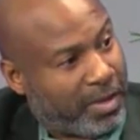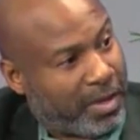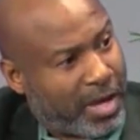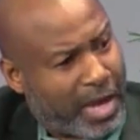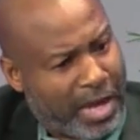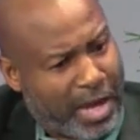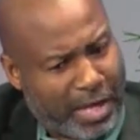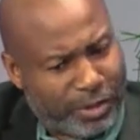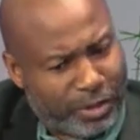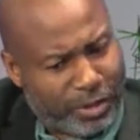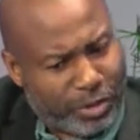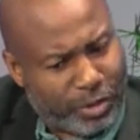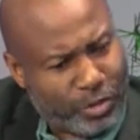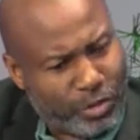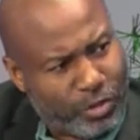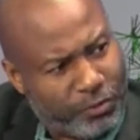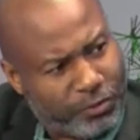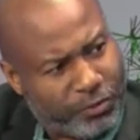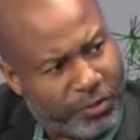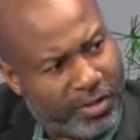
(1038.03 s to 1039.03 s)
And
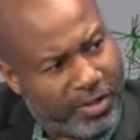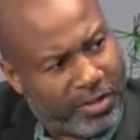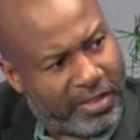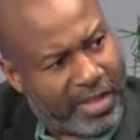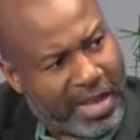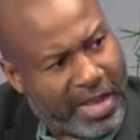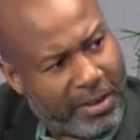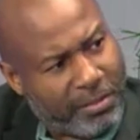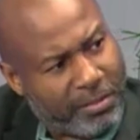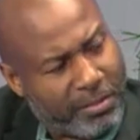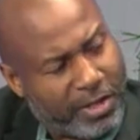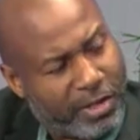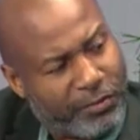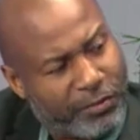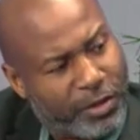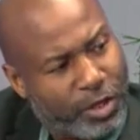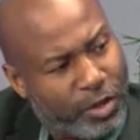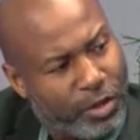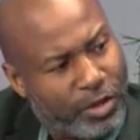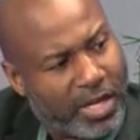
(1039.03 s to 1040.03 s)
so for them, if
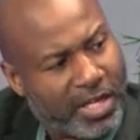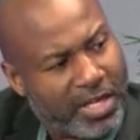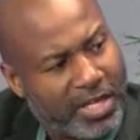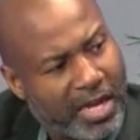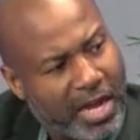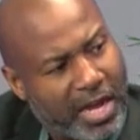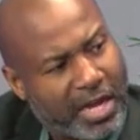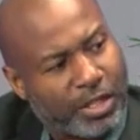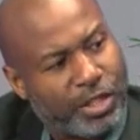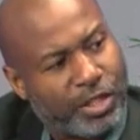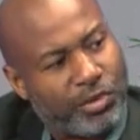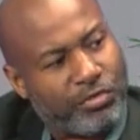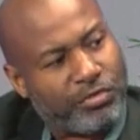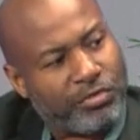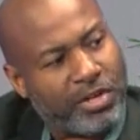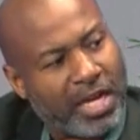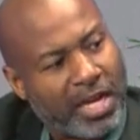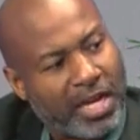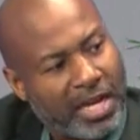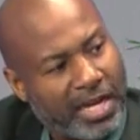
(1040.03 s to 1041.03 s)
you look at the act, you
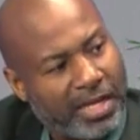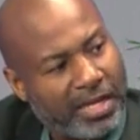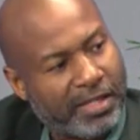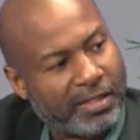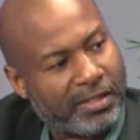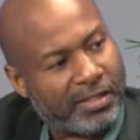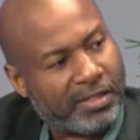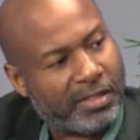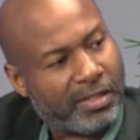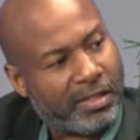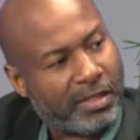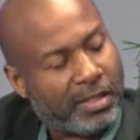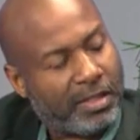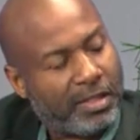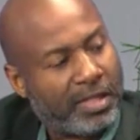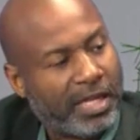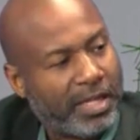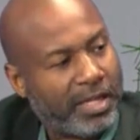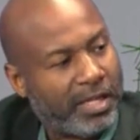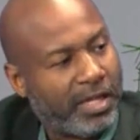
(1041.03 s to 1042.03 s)
realize
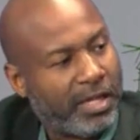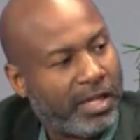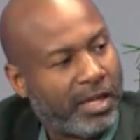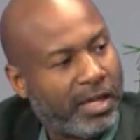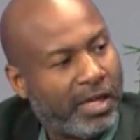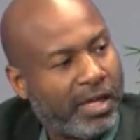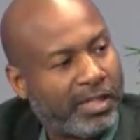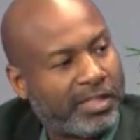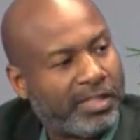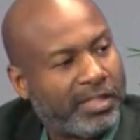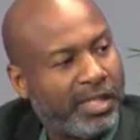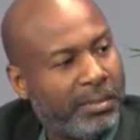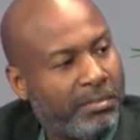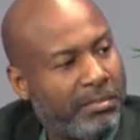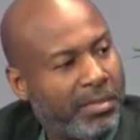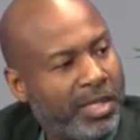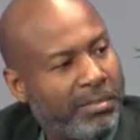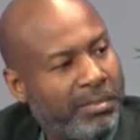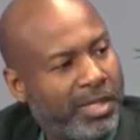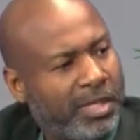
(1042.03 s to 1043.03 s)
that the
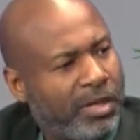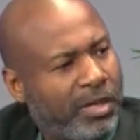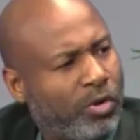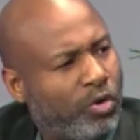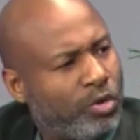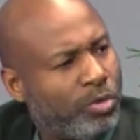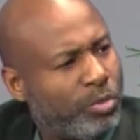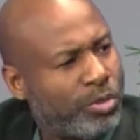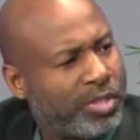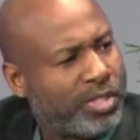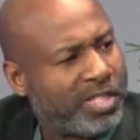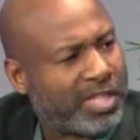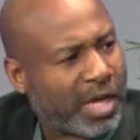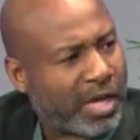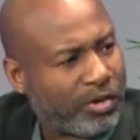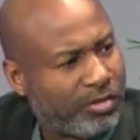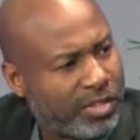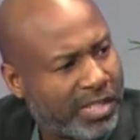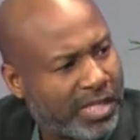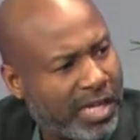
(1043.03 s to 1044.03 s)
assemblymen are almost
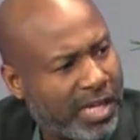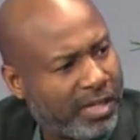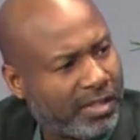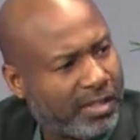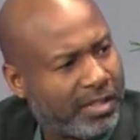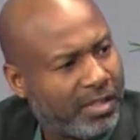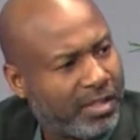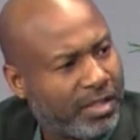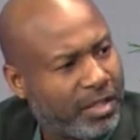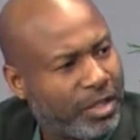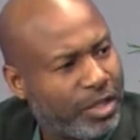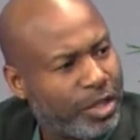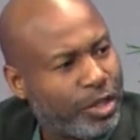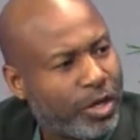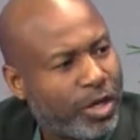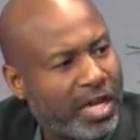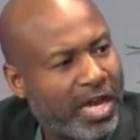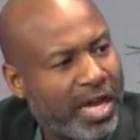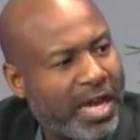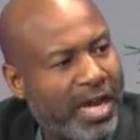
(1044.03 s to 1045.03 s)
sacrosanct.
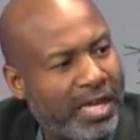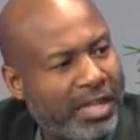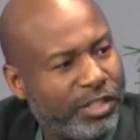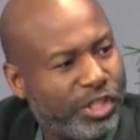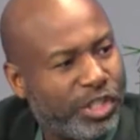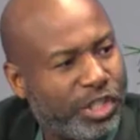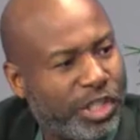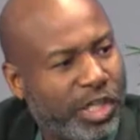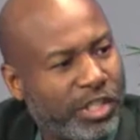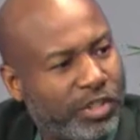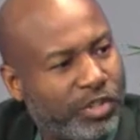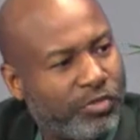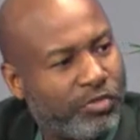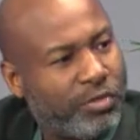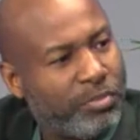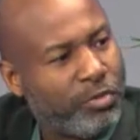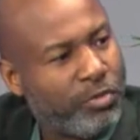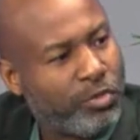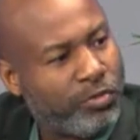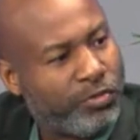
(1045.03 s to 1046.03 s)
You can't just
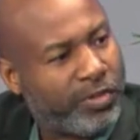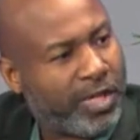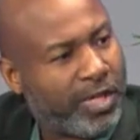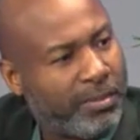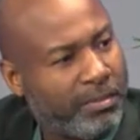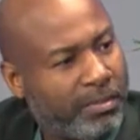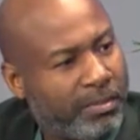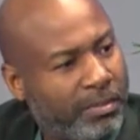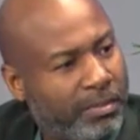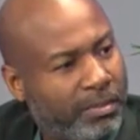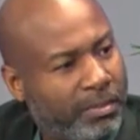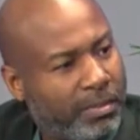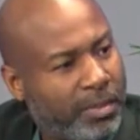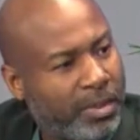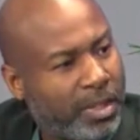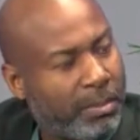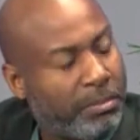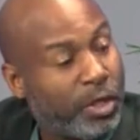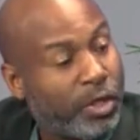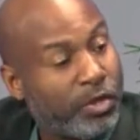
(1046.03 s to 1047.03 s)
remove them
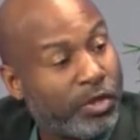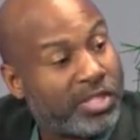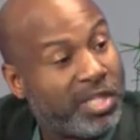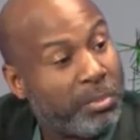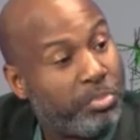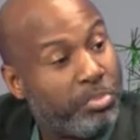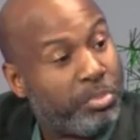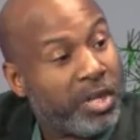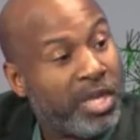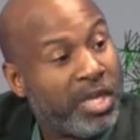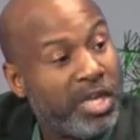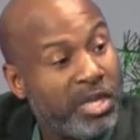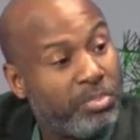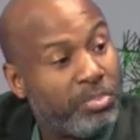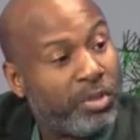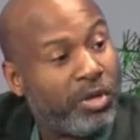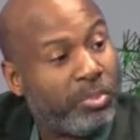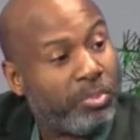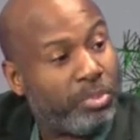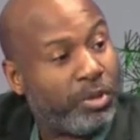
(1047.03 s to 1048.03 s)
because the
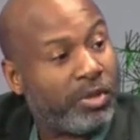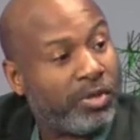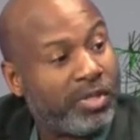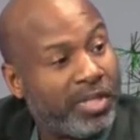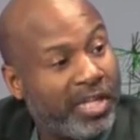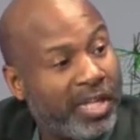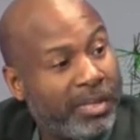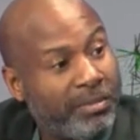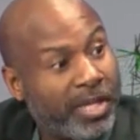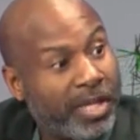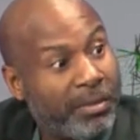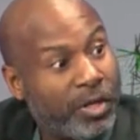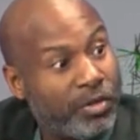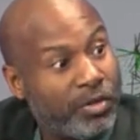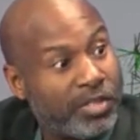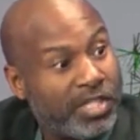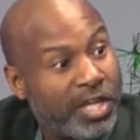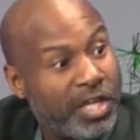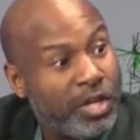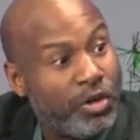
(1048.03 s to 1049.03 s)
people put them there
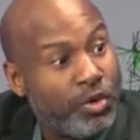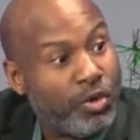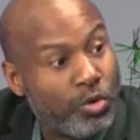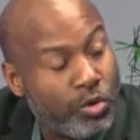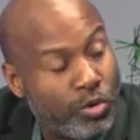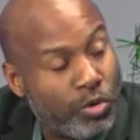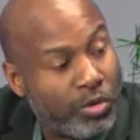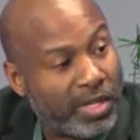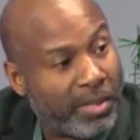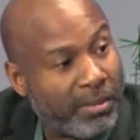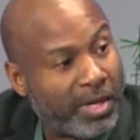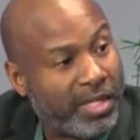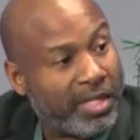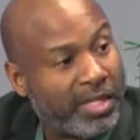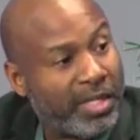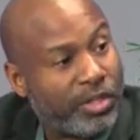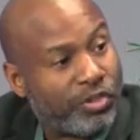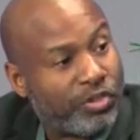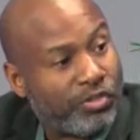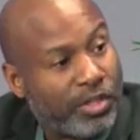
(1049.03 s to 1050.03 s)
because they know them and
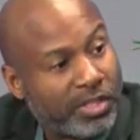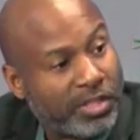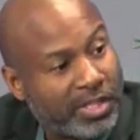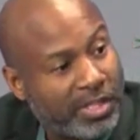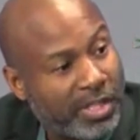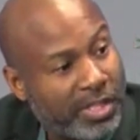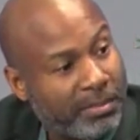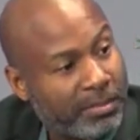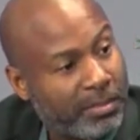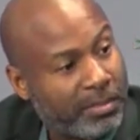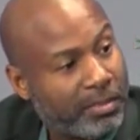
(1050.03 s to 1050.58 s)
they trust them.